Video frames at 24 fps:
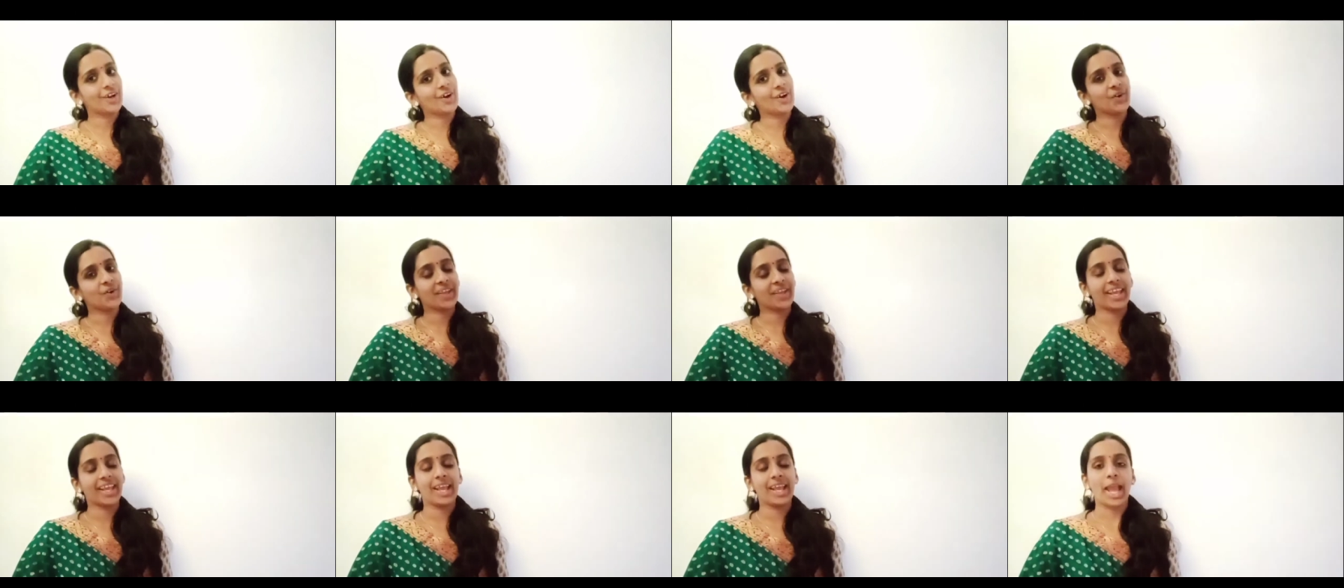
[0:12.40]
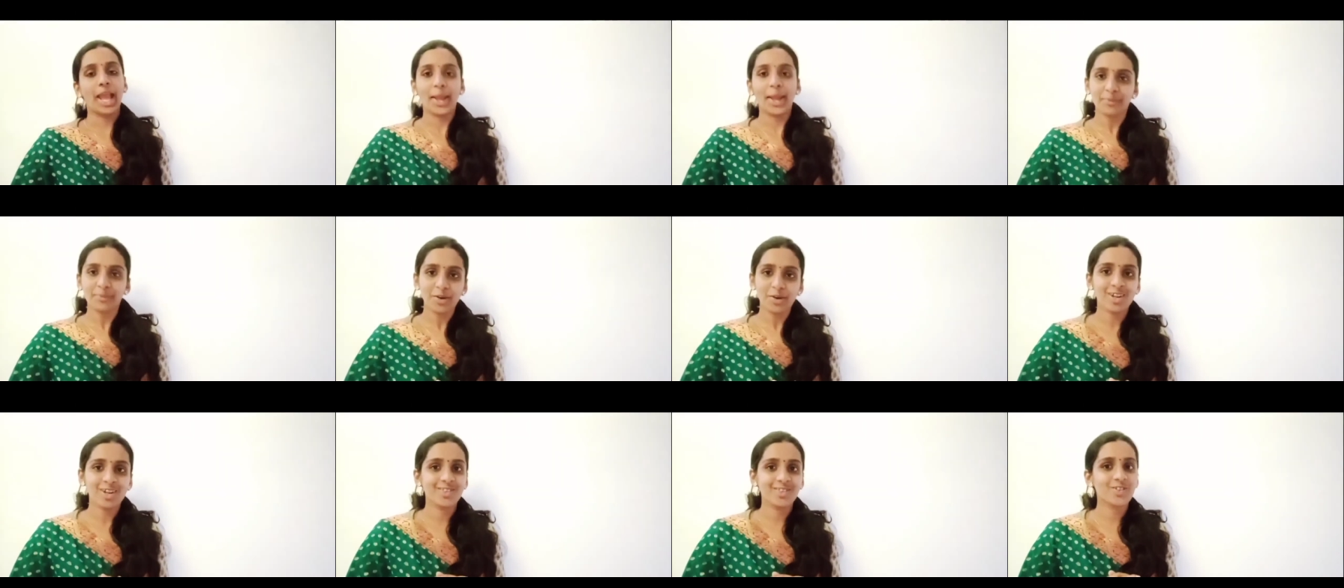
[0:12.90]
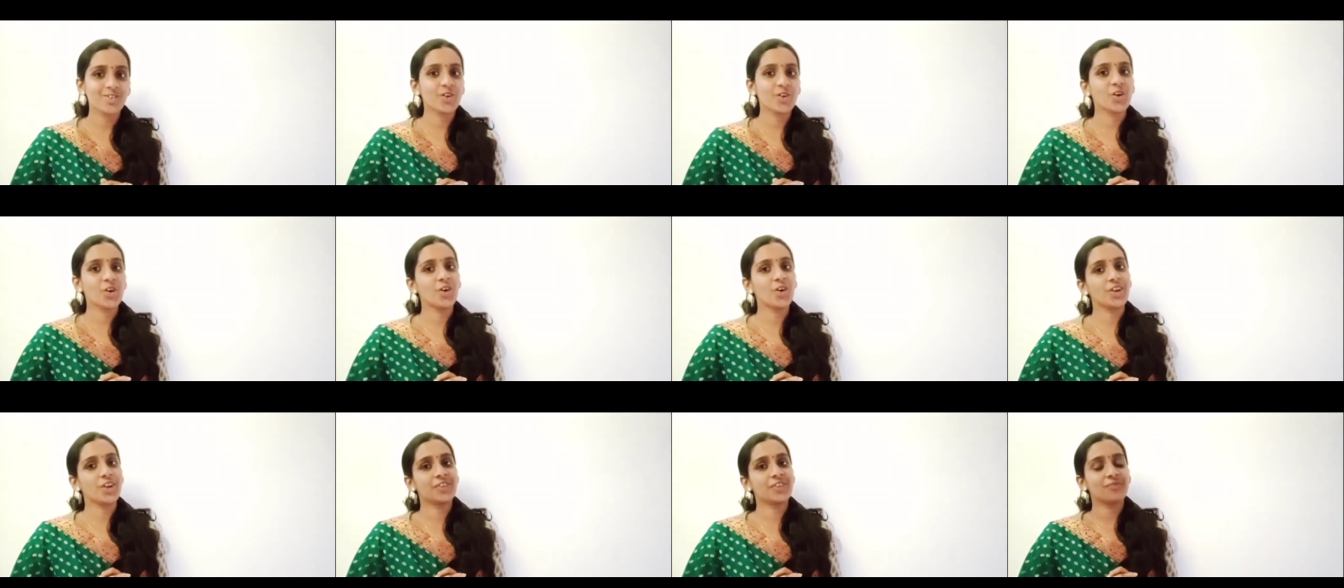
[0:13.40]
Okay, I'm also
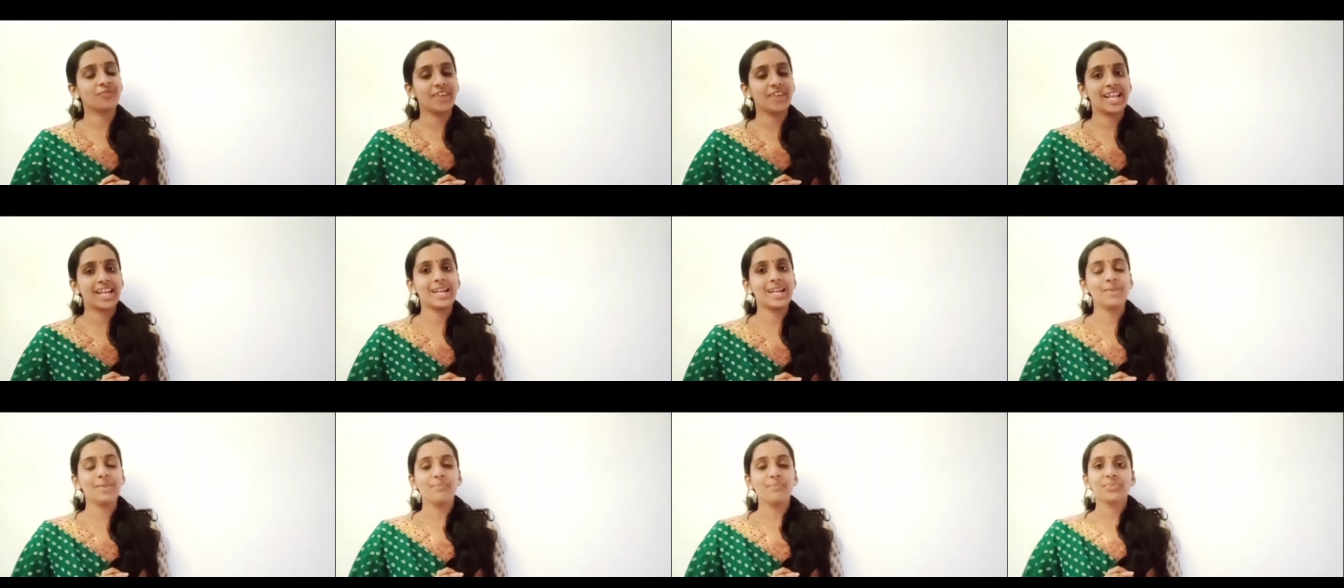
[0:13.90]
going well.